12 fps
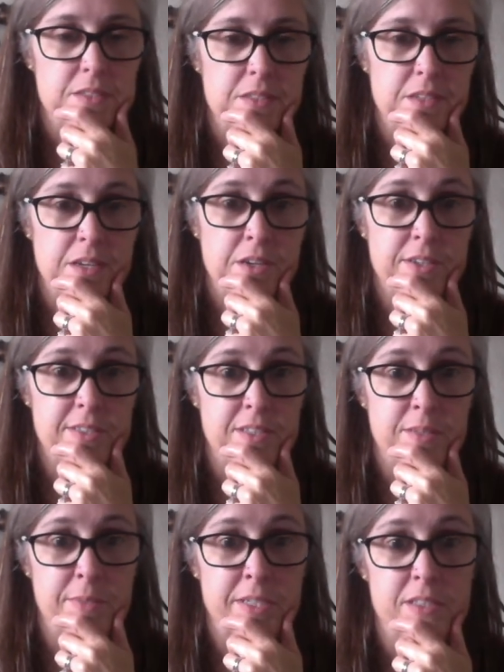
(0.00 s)
could have
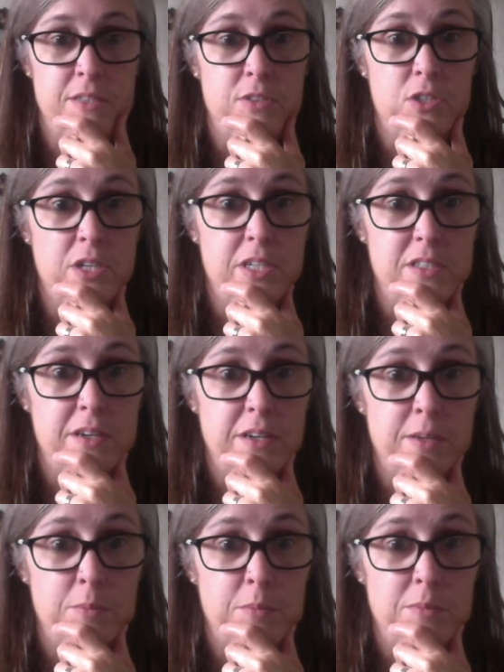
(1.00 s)
saved myself a lot of
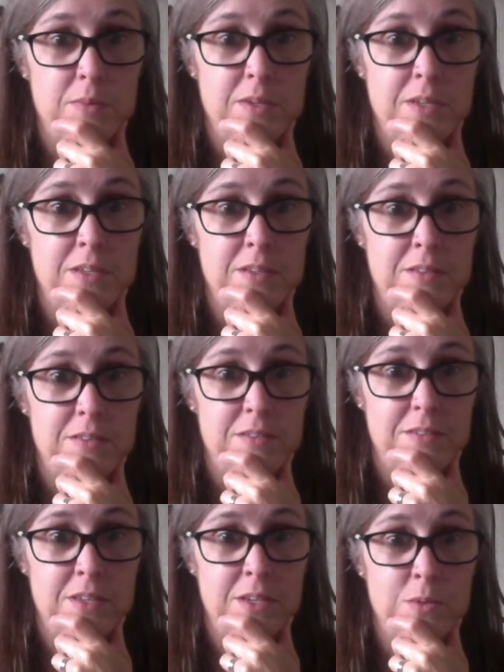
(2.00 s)
time and
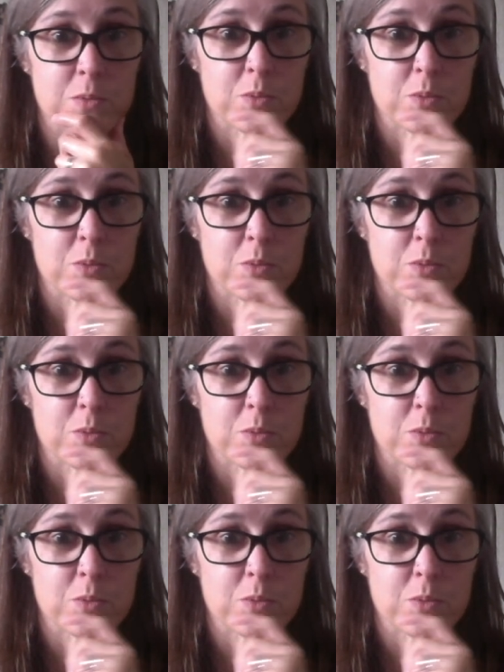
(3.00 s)
knit